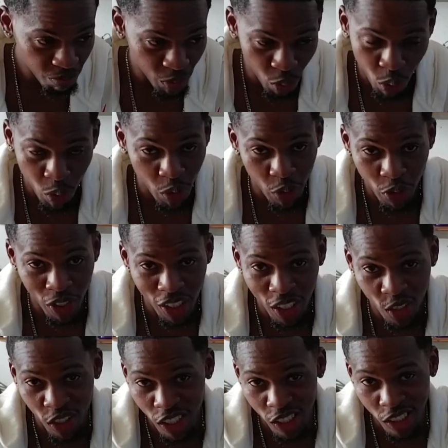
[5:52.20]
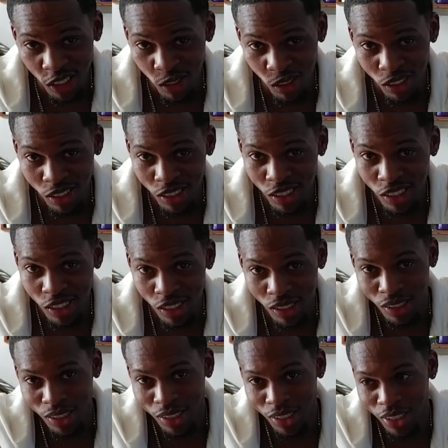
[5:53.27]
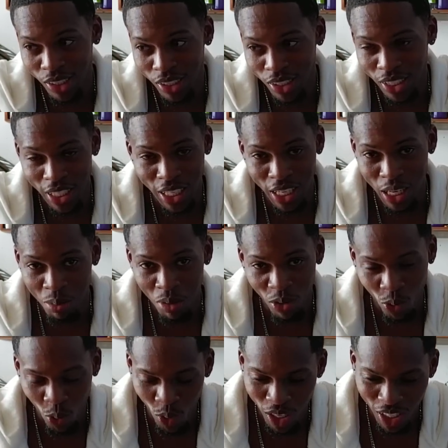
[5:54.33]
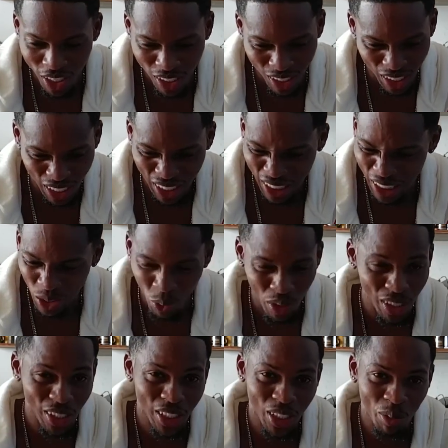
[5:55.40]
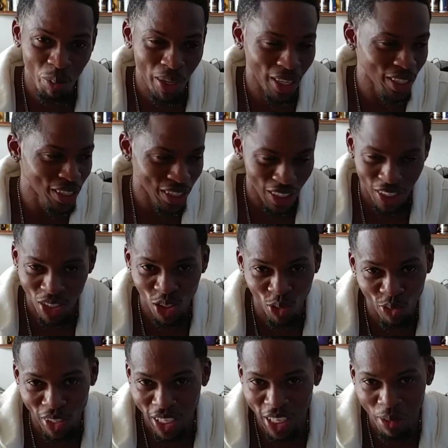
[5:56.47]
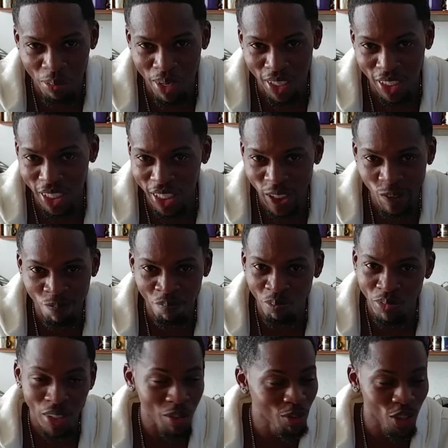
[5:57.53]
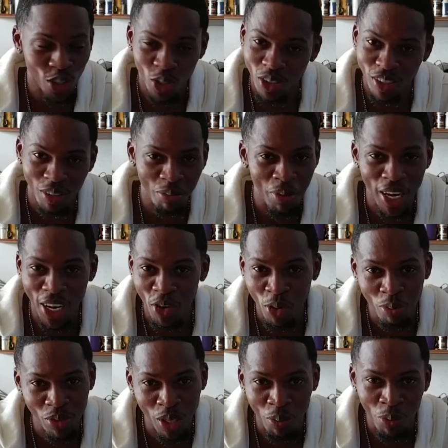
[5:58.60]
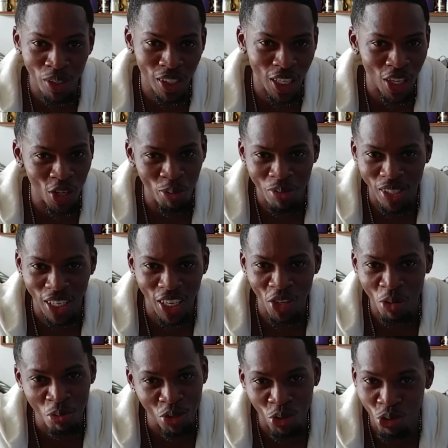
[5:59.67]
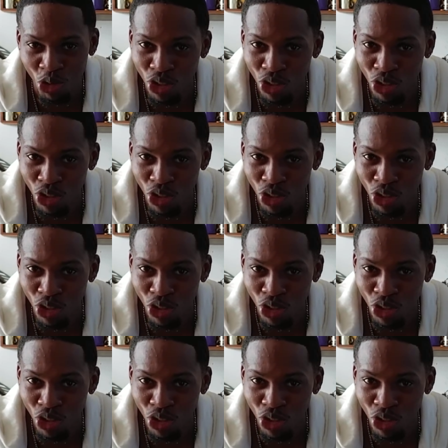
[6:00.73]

We weren't really looking into, you know, the name of wheels and wheel specs and stuff like that back then. We just buy rims and put on rims because rims look